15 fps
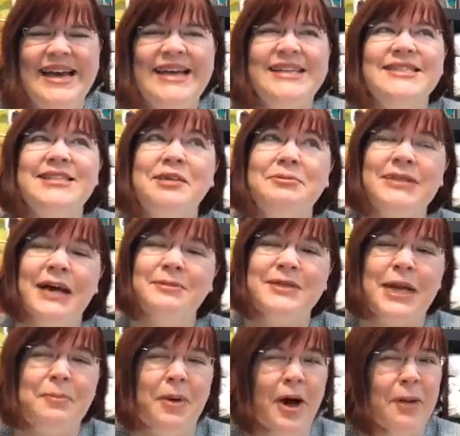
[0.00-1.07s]
sometimes
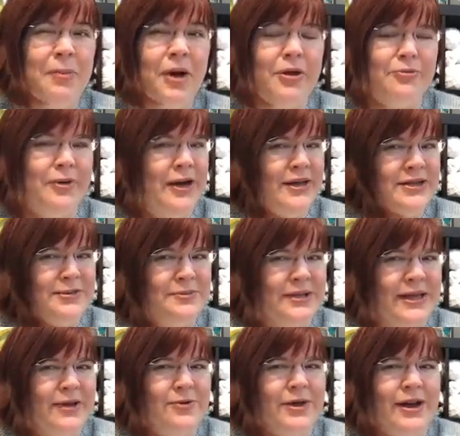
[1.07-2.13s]
I pop on
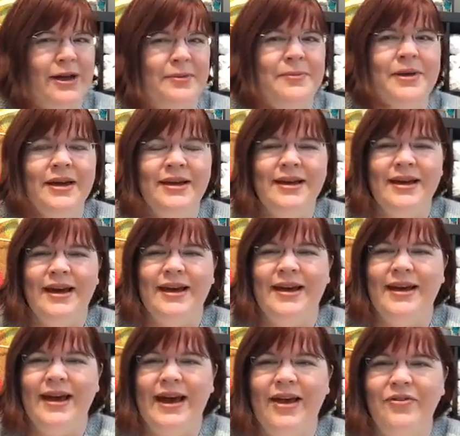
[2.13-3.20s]
randomly when I'm
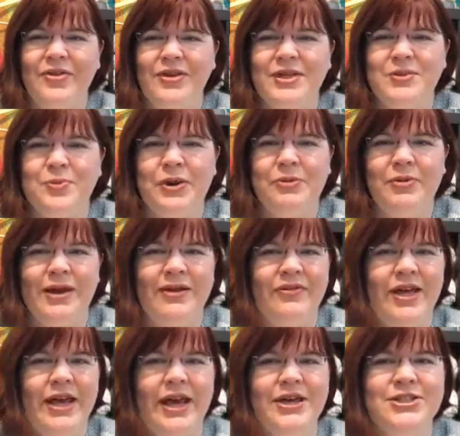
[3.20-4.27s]
uh, having the spring break
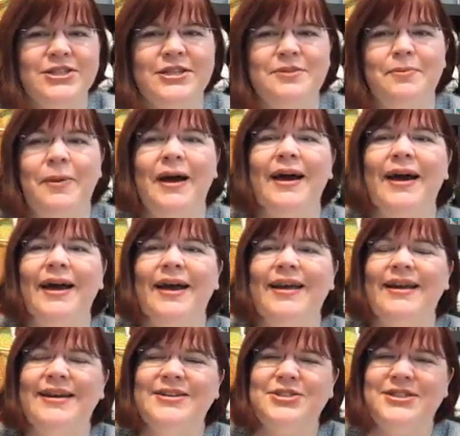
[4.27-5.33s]
vacation, but
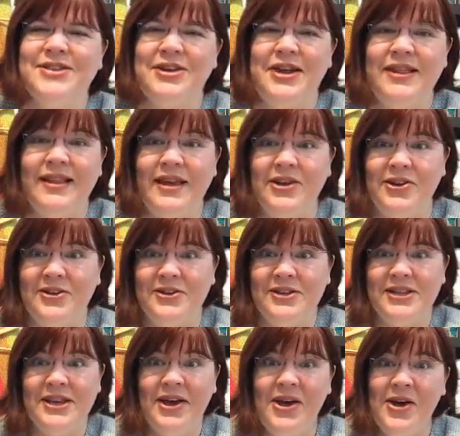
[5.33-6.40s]
I just thought I'd let y'all
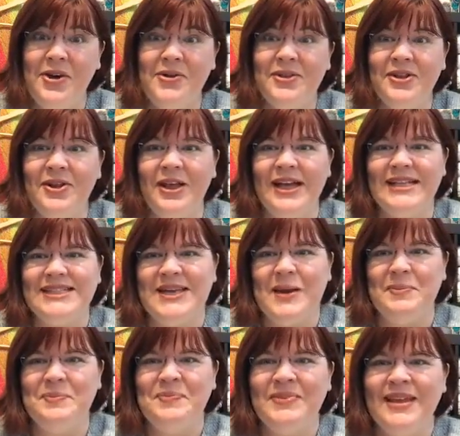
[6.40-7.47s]
know. Little heads
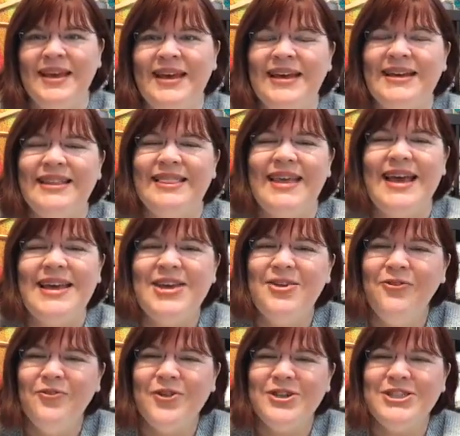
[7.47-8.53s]
up. Thank
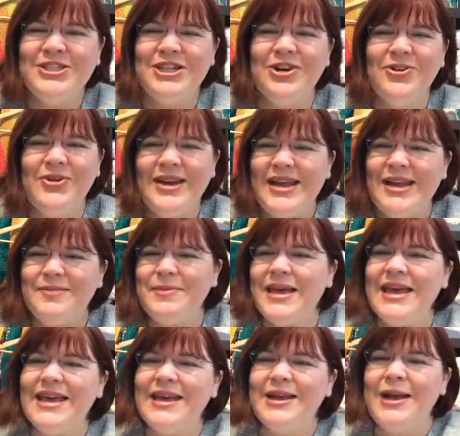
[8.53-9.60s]
you for joining
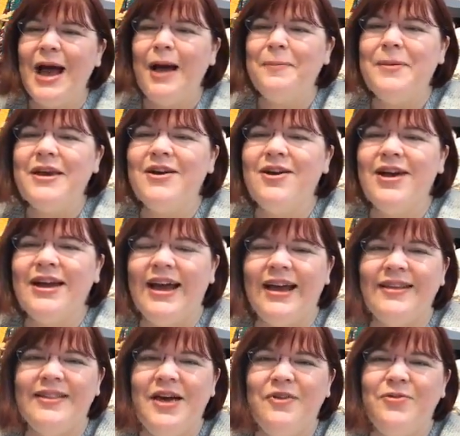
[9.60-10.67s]
me and hopping on. I
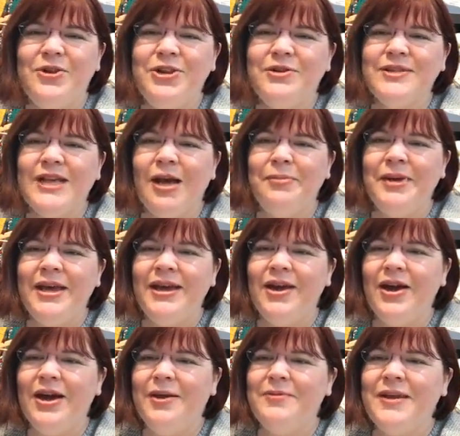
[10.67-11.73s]
love when you tell me
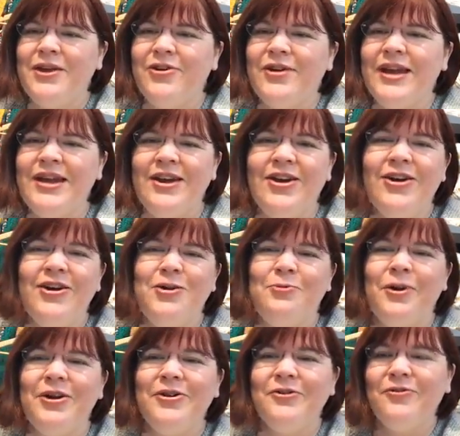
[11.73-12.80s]
um, that you're here and
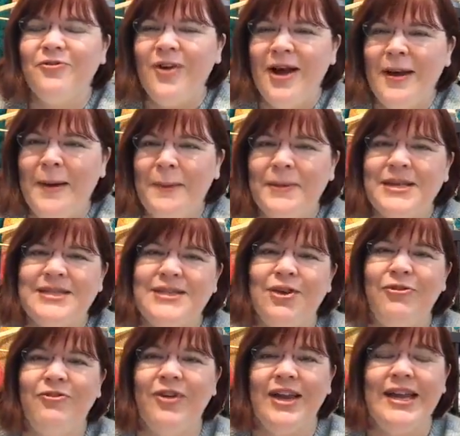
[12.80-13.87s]
where you're from. It's so
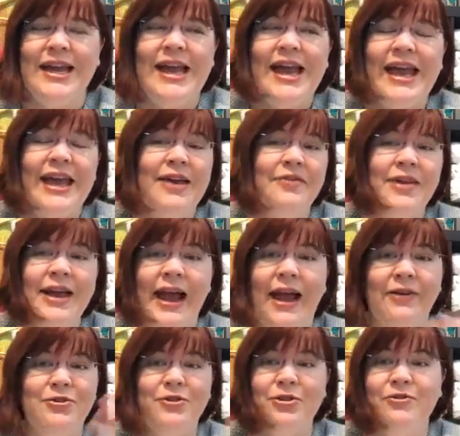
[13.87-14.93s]
fun. Even
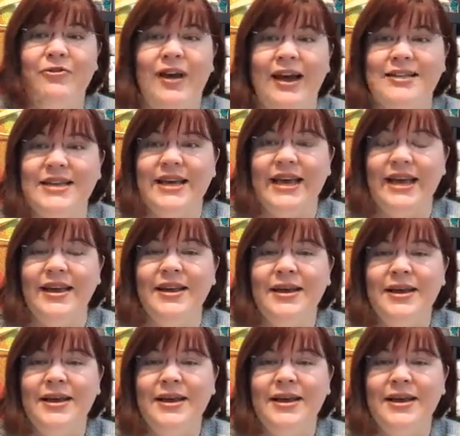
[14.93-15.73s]
after the fact, I get